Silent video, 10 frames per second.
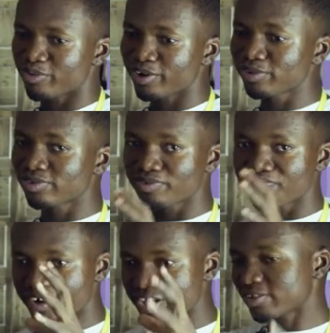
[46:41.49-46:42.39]
we're able to
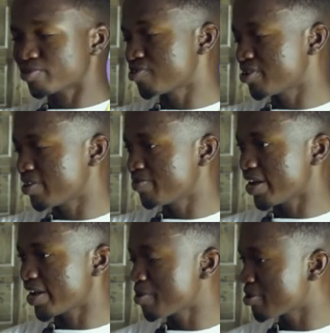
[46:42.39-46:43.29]
fight Corona
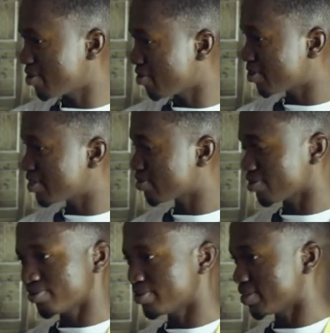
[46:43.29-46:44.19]
by coming up with innovative
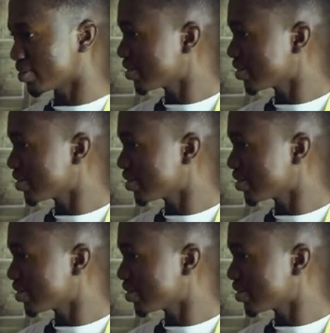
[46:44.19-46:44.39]
solution.